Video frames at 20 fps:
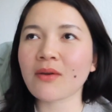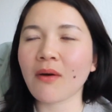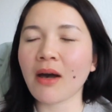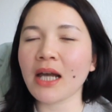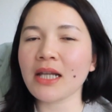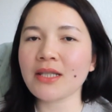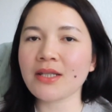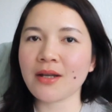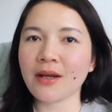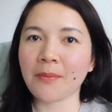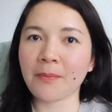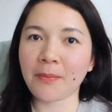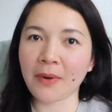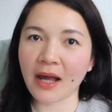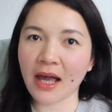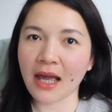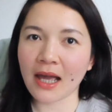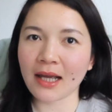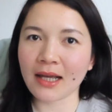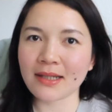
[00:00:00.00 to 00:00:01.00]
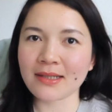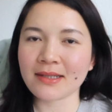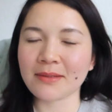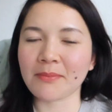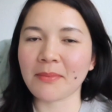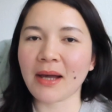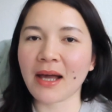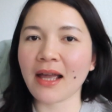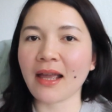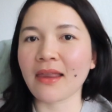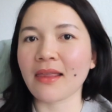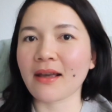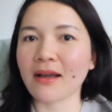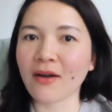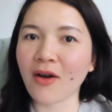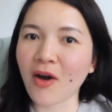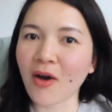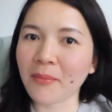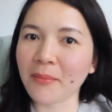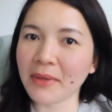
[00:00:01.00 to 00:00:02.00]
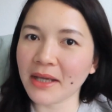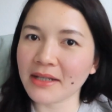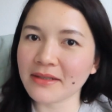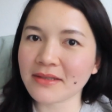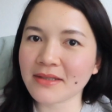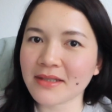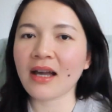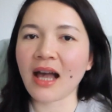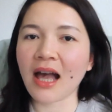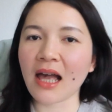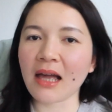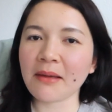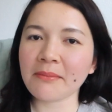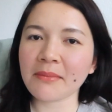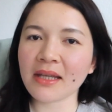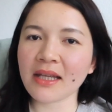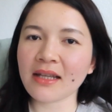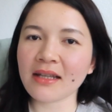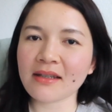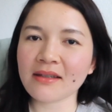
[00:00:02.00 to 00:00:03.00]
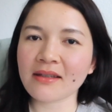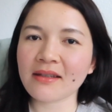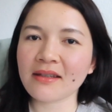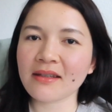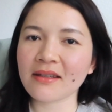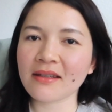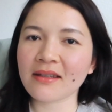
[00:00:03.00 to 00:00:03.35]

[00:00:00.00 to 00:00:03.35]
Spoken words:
quite surprised by the comment. I mean,